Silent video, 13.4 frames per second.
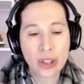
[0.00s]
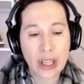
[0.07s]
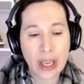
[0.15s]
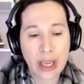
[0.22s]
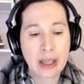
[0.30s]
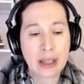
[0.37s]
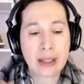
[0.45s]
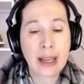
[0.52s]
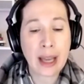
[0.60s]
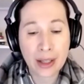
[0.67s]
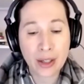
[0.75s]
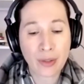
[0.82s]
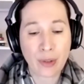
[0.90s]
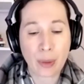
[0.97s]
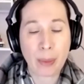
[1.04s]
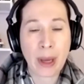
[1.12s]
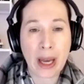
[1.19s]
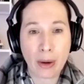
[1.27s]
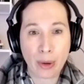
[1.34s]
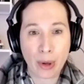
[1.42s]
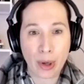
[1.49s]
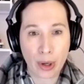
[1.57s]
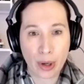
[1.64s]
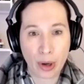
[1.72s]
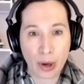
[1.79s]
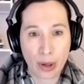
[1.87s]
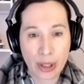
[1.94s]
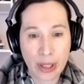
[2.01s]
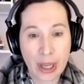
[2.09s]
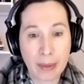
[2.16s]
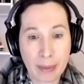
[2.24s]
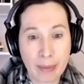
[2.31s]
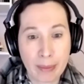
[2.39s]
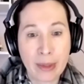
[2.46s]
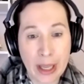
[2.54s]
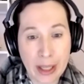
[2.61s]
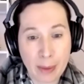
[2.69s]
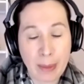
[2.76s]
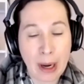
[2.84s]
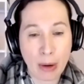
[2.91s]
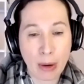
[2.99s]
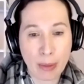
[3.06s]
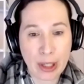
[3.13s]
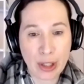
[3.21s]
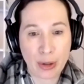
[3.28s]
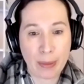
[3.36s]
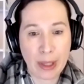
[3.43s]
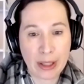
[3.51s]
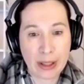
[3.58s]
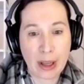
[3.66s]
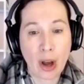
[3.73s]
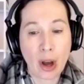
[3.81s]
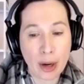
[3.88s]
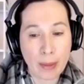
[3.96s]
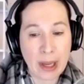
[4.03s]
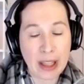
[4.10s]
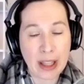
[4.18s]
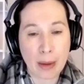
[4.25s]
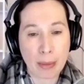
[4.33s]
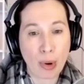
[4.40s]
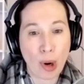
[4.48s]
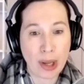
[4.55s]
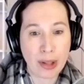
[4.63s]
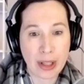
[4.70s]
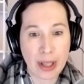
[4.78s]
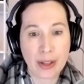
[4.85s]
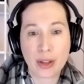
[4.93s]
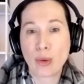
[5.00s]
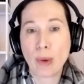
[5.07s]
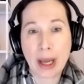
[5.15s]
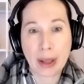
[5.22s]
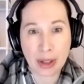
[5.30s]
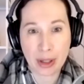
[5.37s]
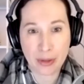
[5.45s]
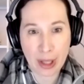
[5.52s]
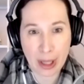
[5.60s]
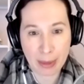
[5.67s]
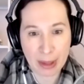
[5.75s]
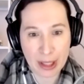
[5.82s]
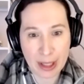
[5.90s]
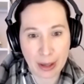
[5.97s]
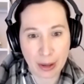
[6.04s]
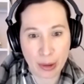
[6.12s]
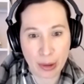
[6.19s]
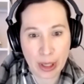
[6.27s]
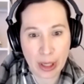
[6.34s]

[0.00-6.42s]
saying test for power or test power measurements, automate that process throughout the development cycle.